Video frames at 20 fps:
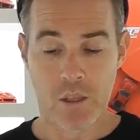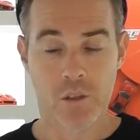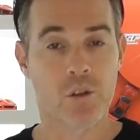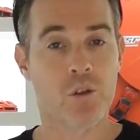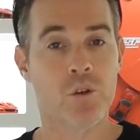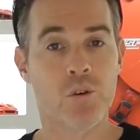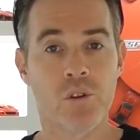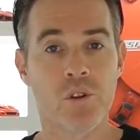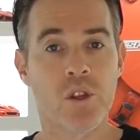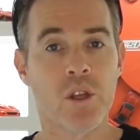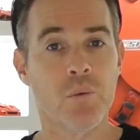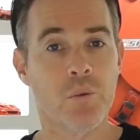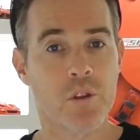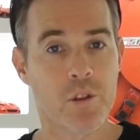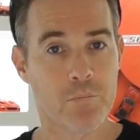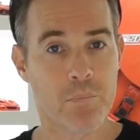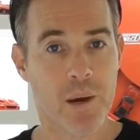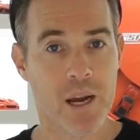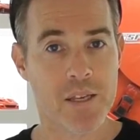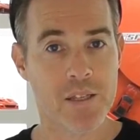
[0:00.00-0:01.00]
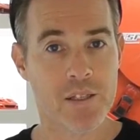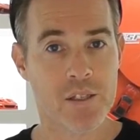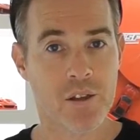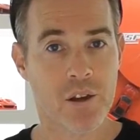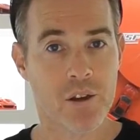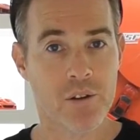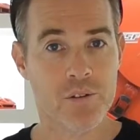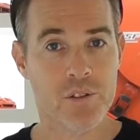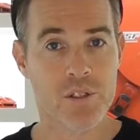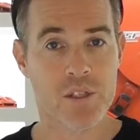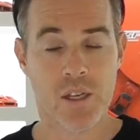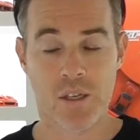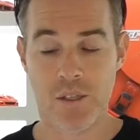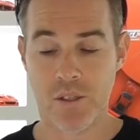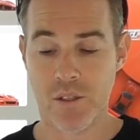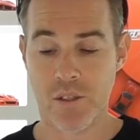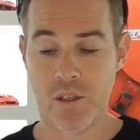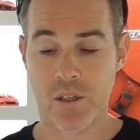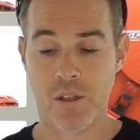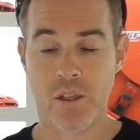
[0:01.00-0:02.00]
The good thing with base coats
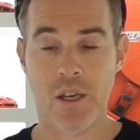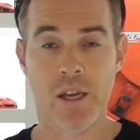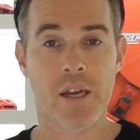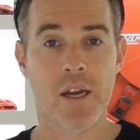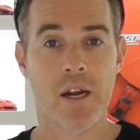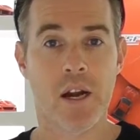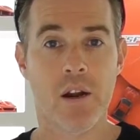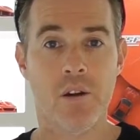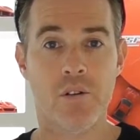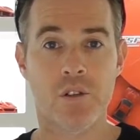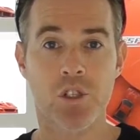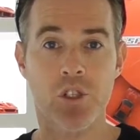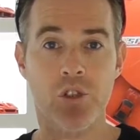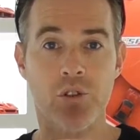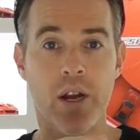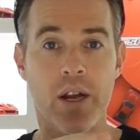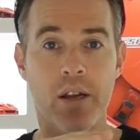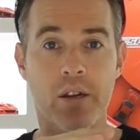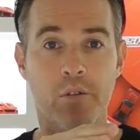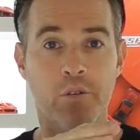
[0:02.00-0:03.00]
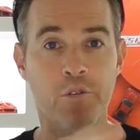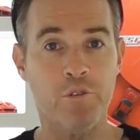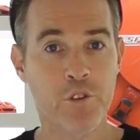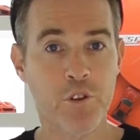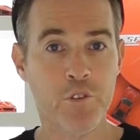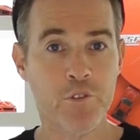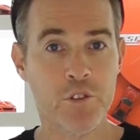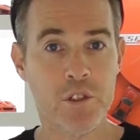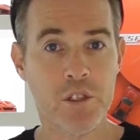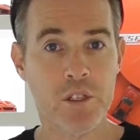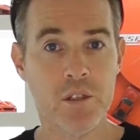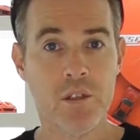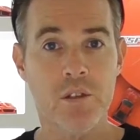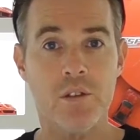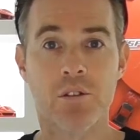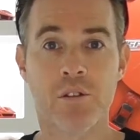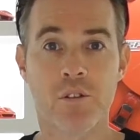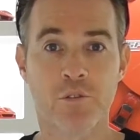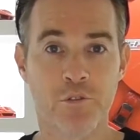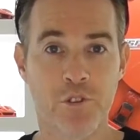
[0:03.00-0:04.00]
is that they are a straight
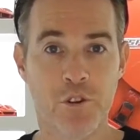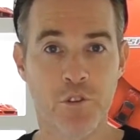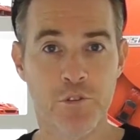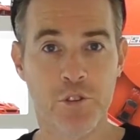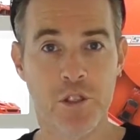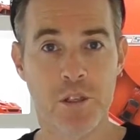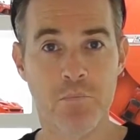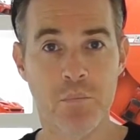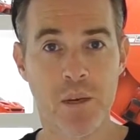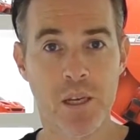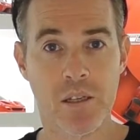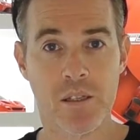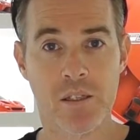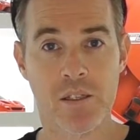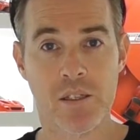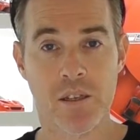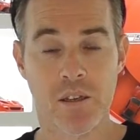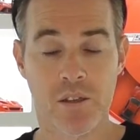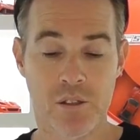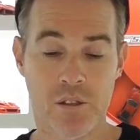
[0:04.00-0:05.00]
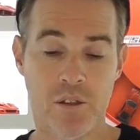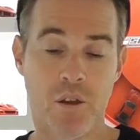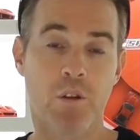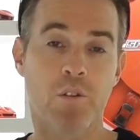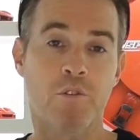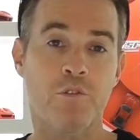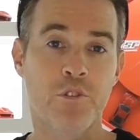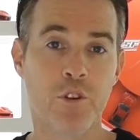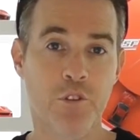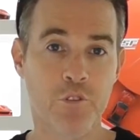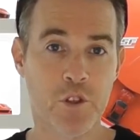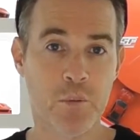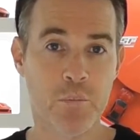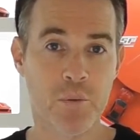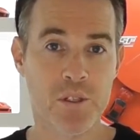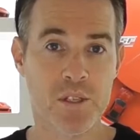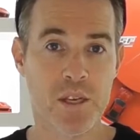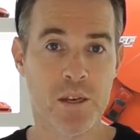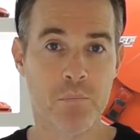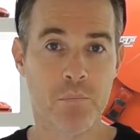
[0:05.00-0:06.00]
50 to 50 mix, so
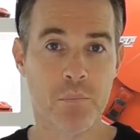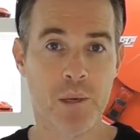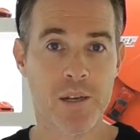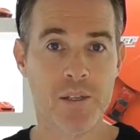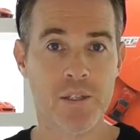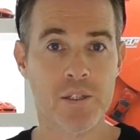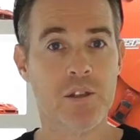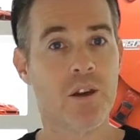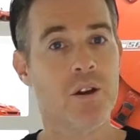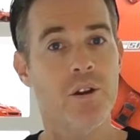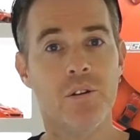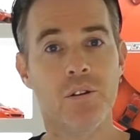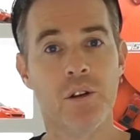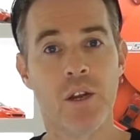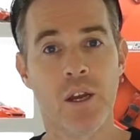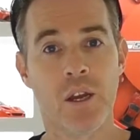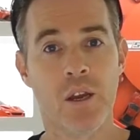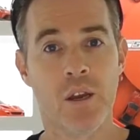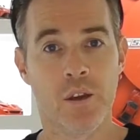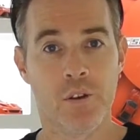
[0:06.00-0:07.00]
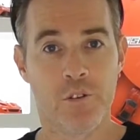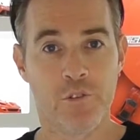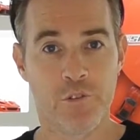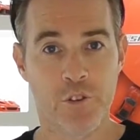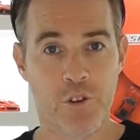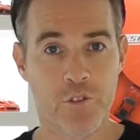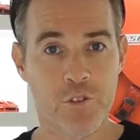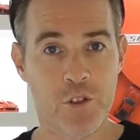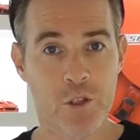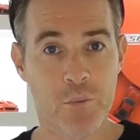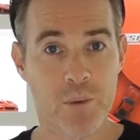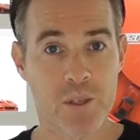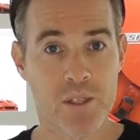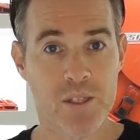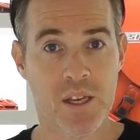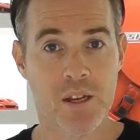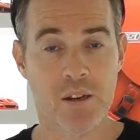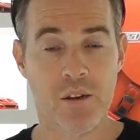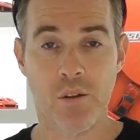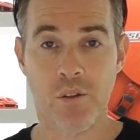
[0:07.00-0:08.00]
50% base coat,
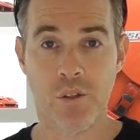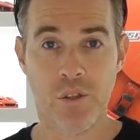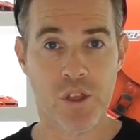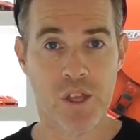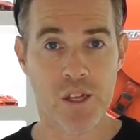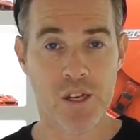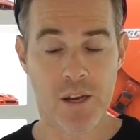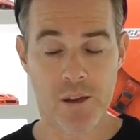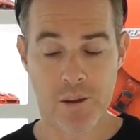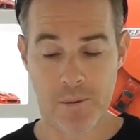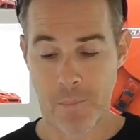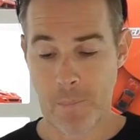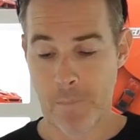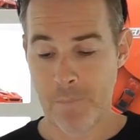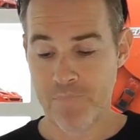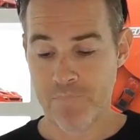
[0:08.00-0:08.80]
50% thinner,